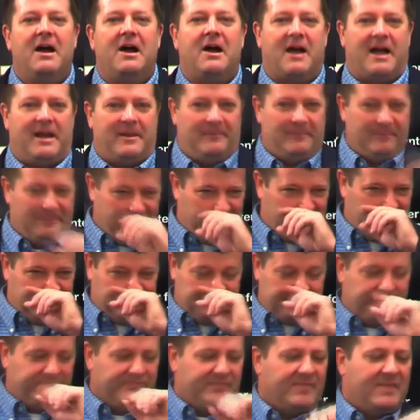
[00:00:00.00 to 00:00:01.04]
All right,
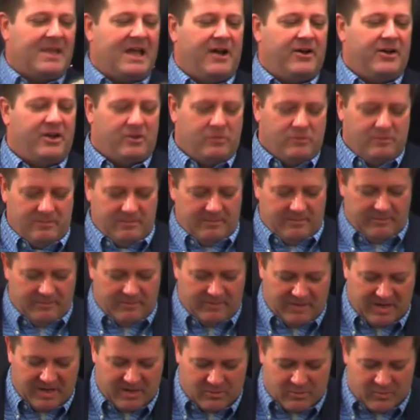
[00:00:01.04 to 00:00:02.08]
now I know,
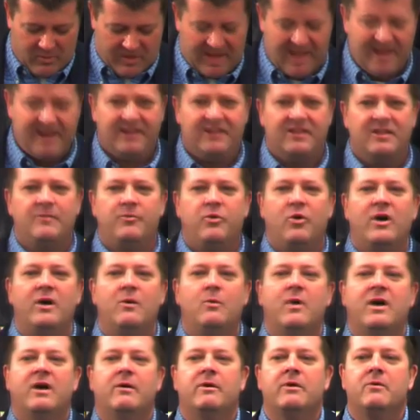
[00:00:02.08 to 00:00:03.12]
you know, we're getting to the
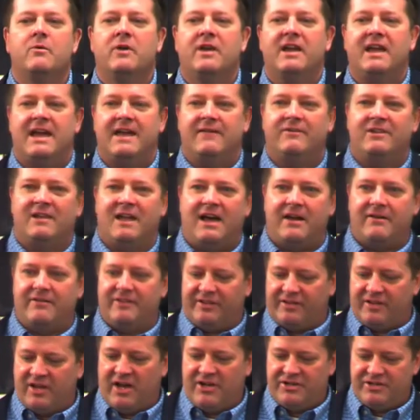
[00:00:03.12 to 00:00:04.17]
point where we want to have a lot of
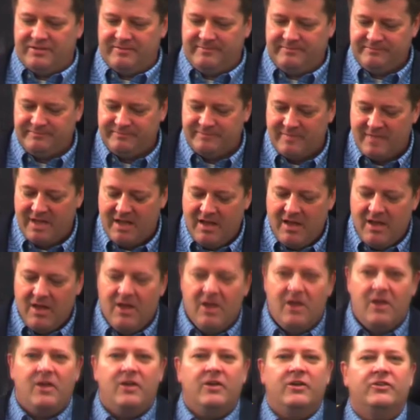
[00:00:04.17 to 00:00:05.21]
discussion.
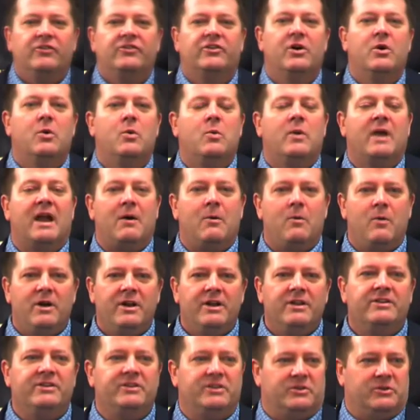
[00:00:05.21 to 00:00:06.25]
So what I
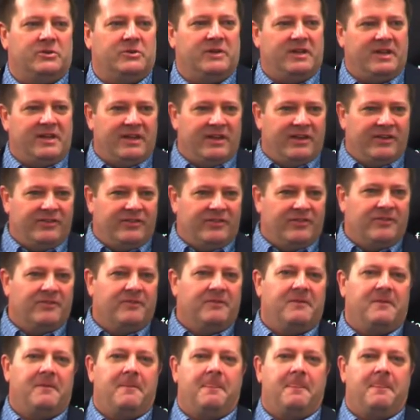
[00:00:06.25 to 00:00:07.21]
want to do is,